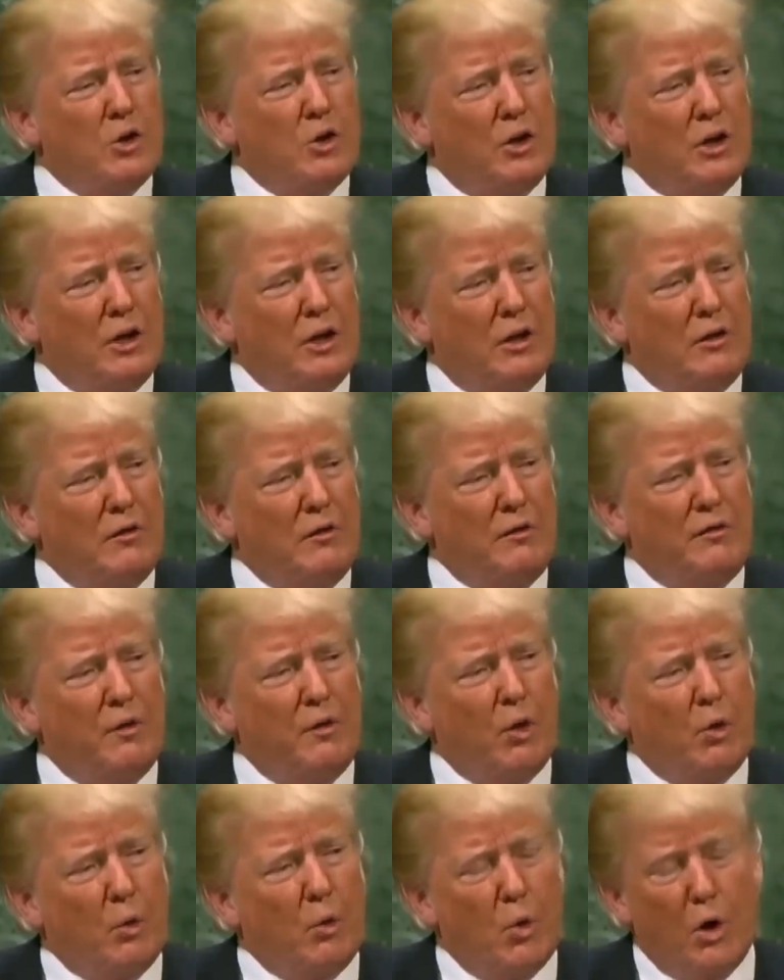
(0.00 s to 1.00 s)
how to
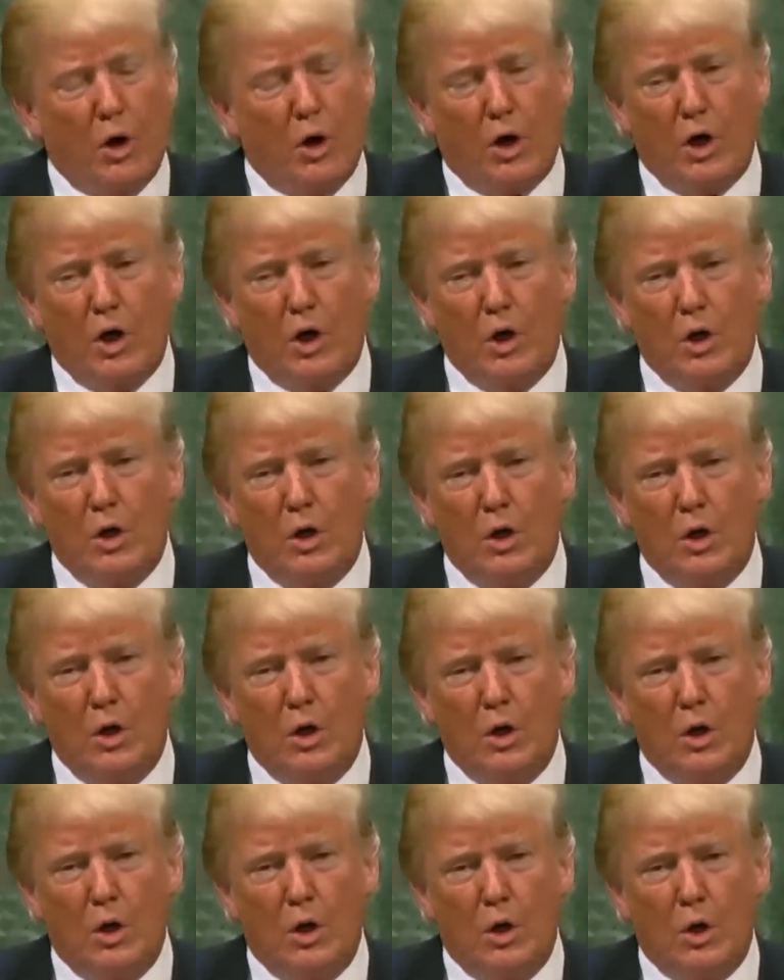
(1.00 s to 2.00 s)
live or work
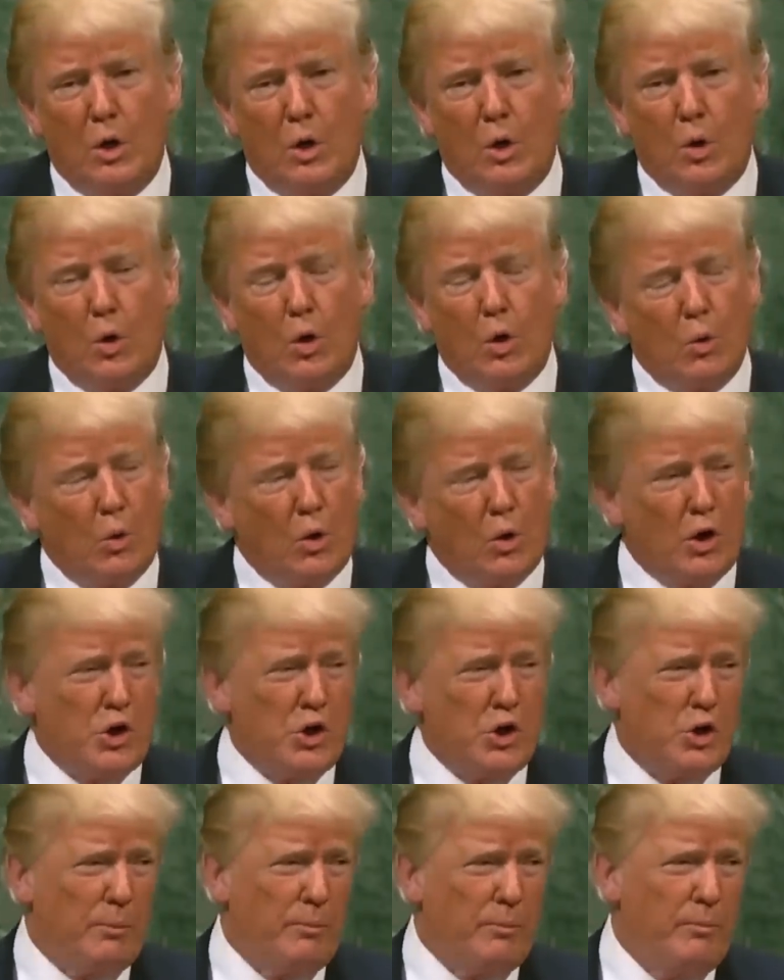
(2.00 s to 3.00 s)
or
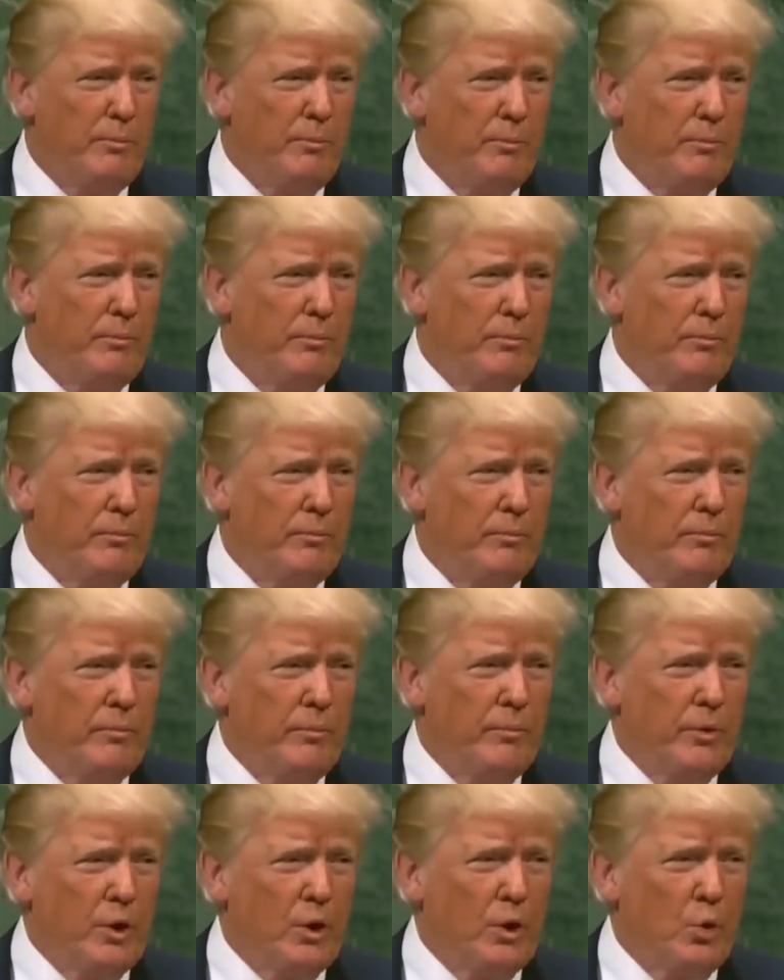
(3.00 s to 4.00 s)
worship.
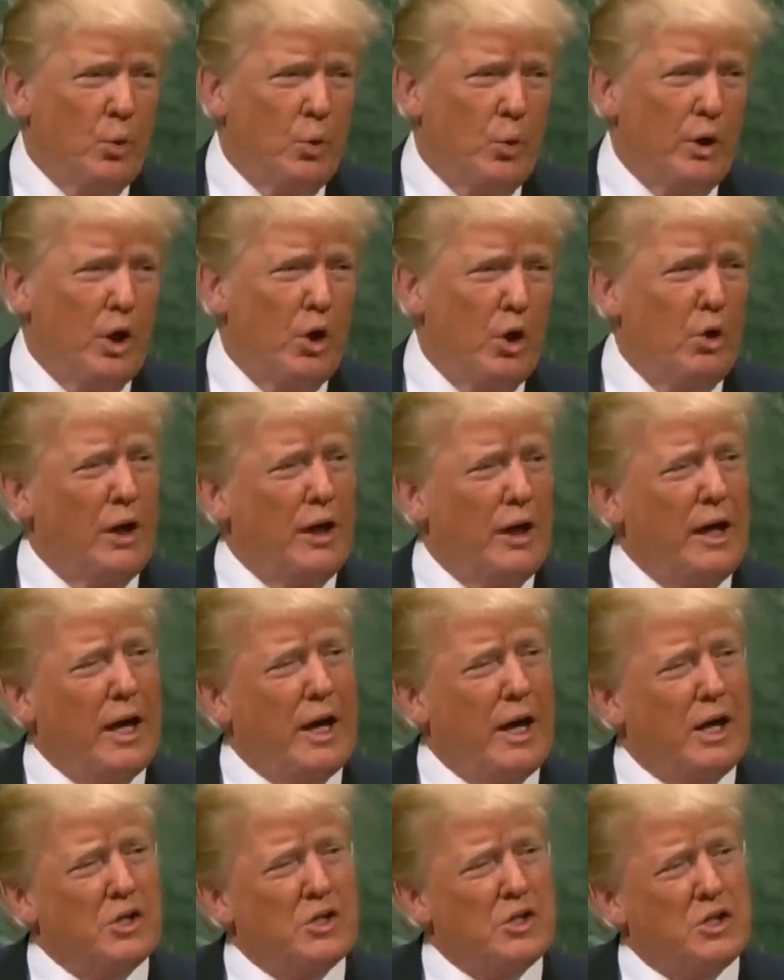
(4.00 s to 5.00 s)
We
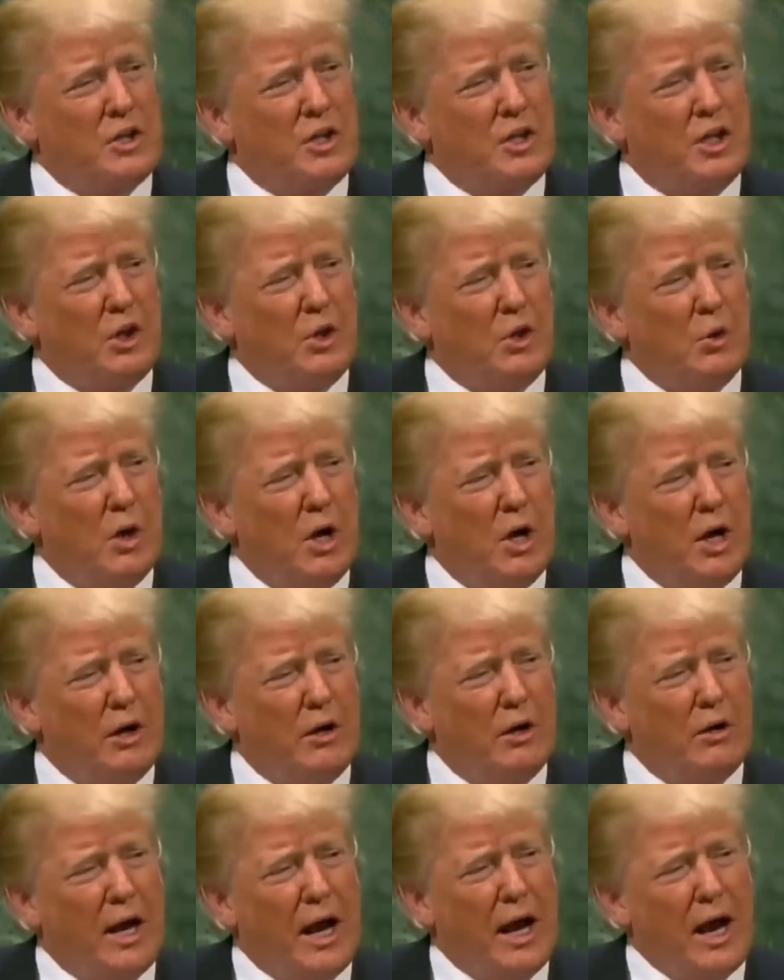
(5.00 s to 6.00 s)
only ask that you
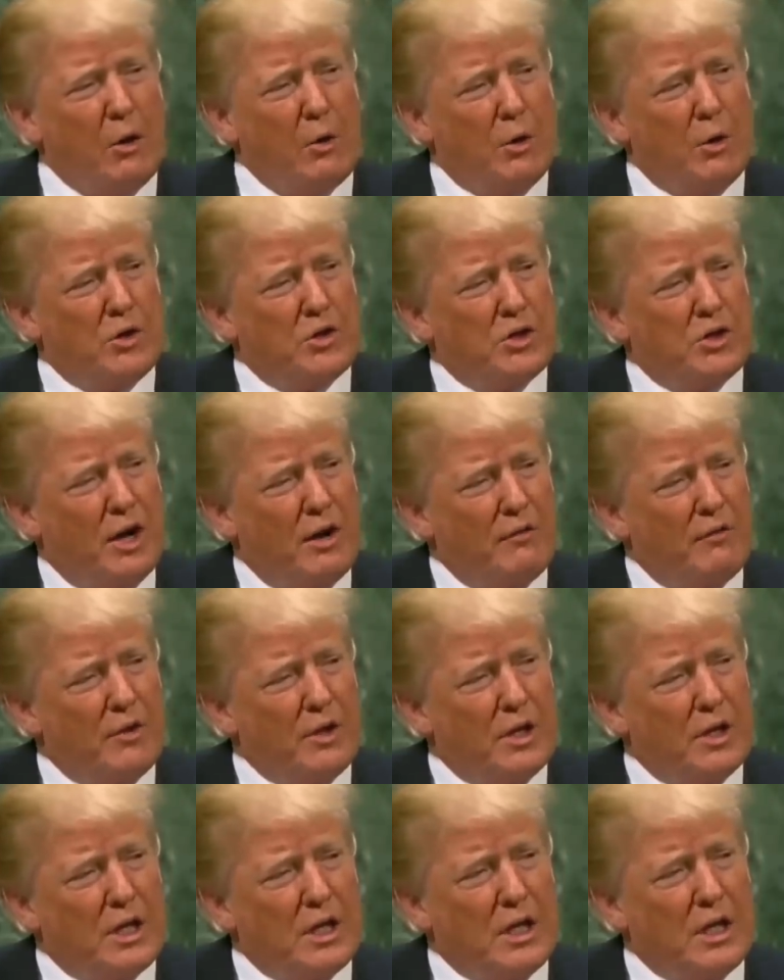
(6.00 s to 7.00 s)
honor our
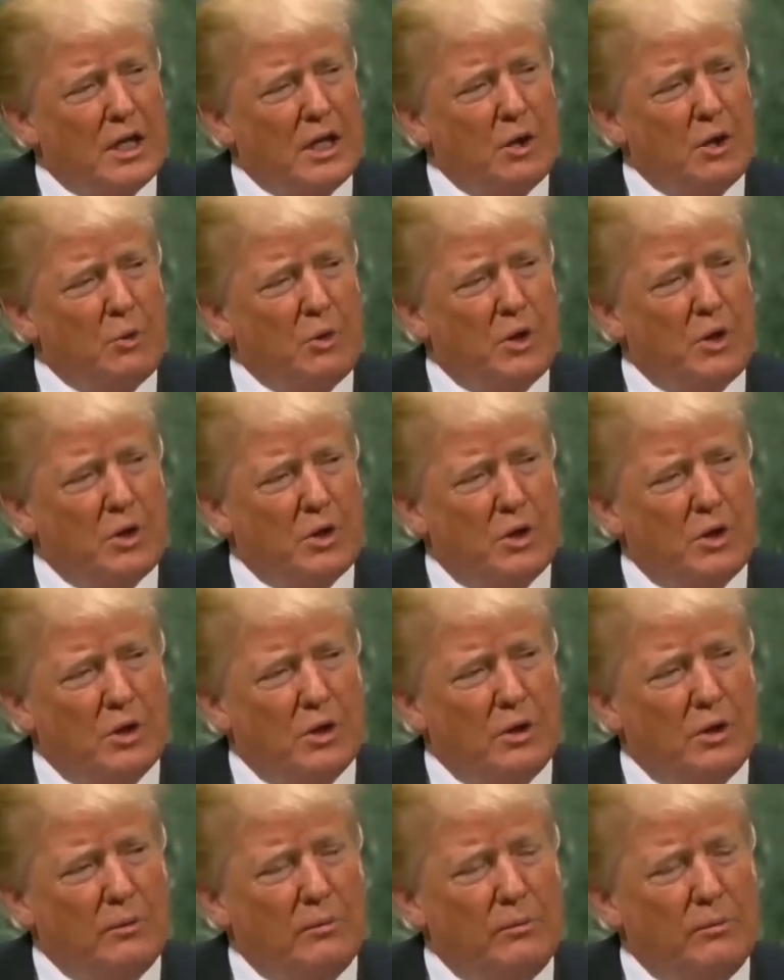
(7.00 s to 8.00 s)
sovereignty in
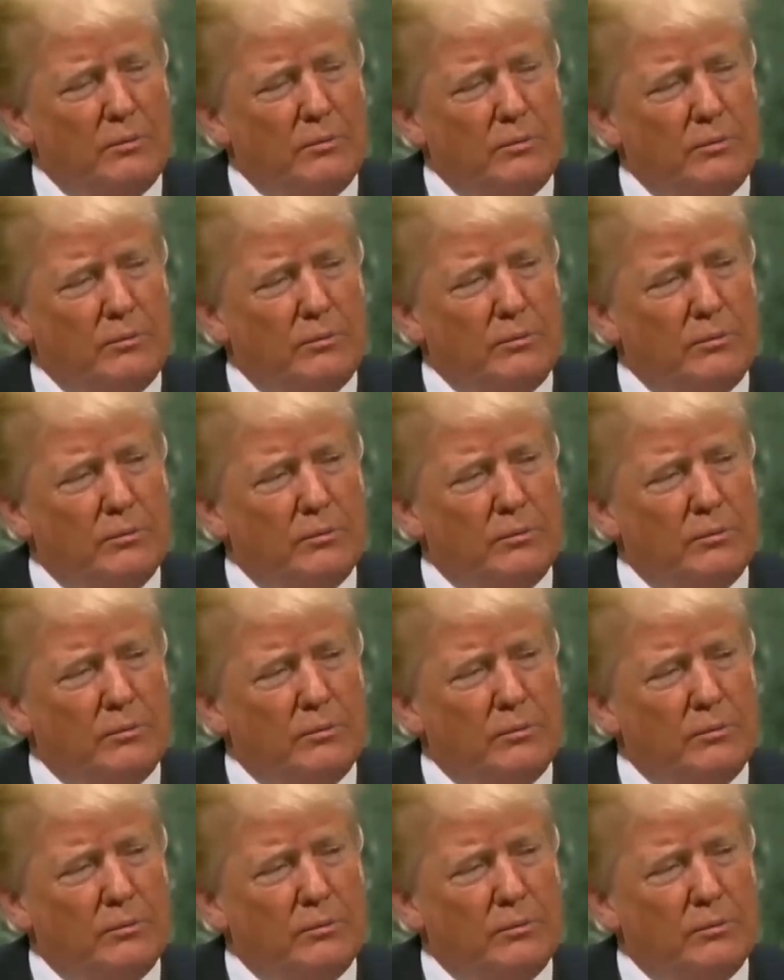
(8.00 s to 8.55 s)
return.